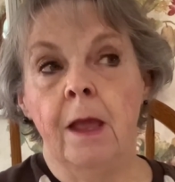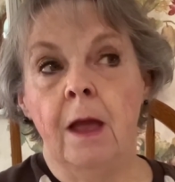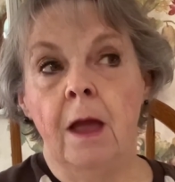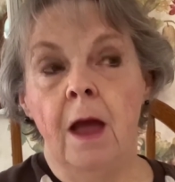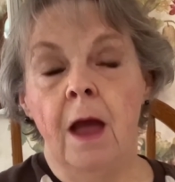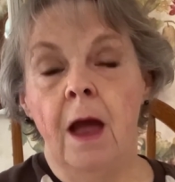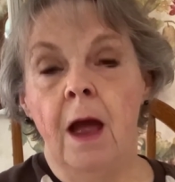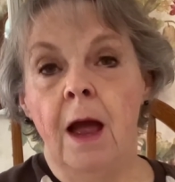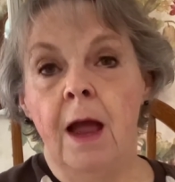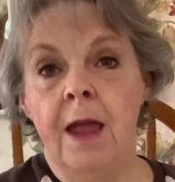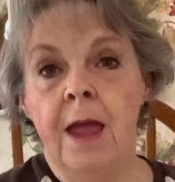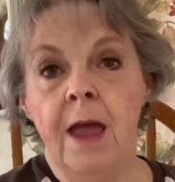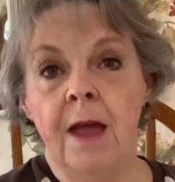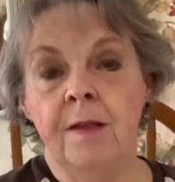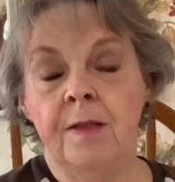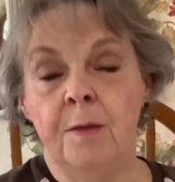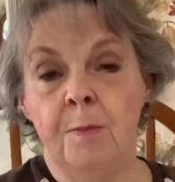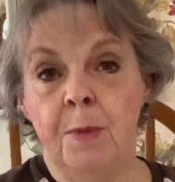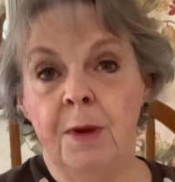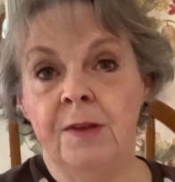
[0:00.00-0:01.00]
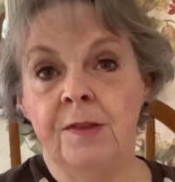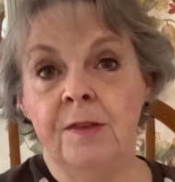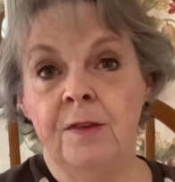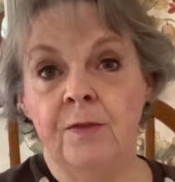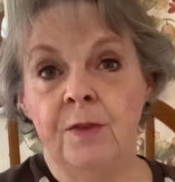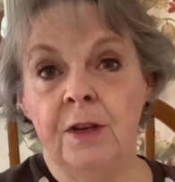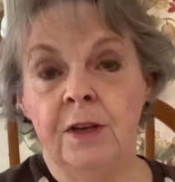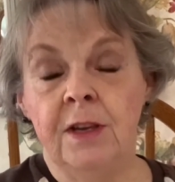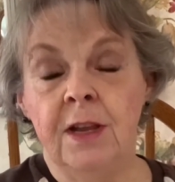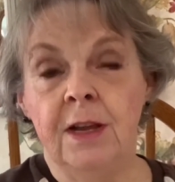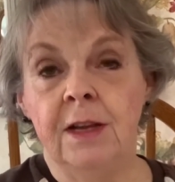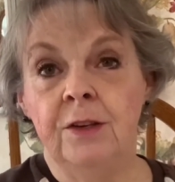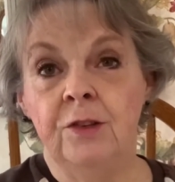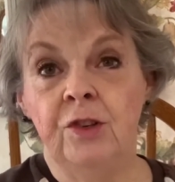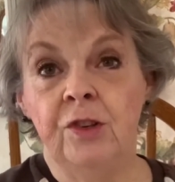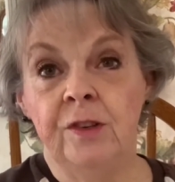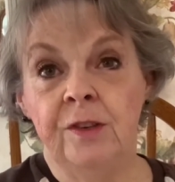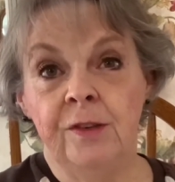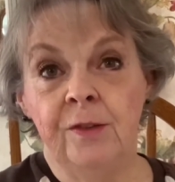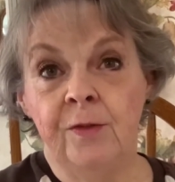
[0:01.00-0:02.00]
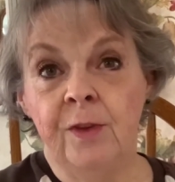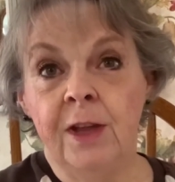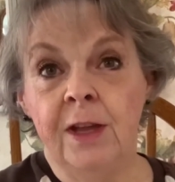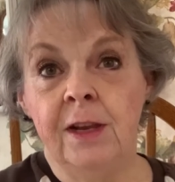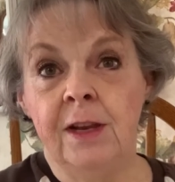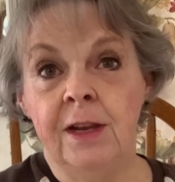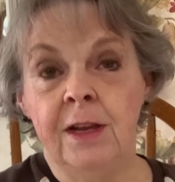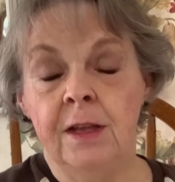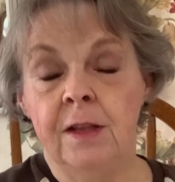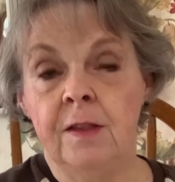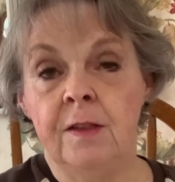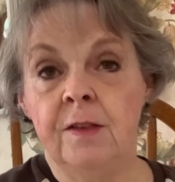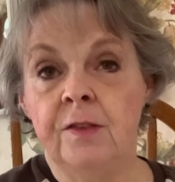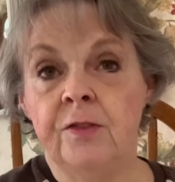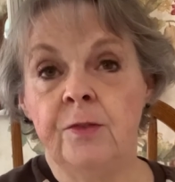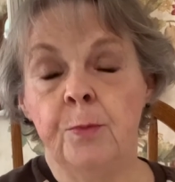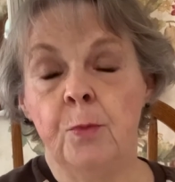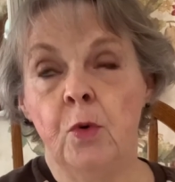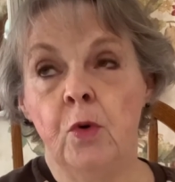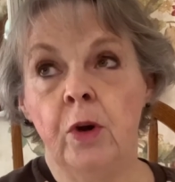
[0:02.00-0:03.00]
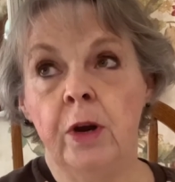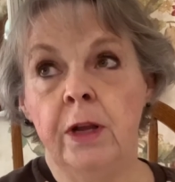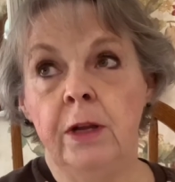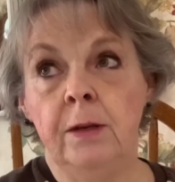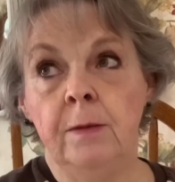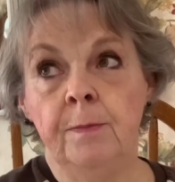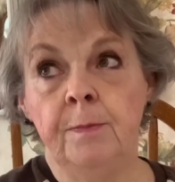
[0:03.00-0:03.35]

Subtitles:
I had the best of intentions of hitting it this morning,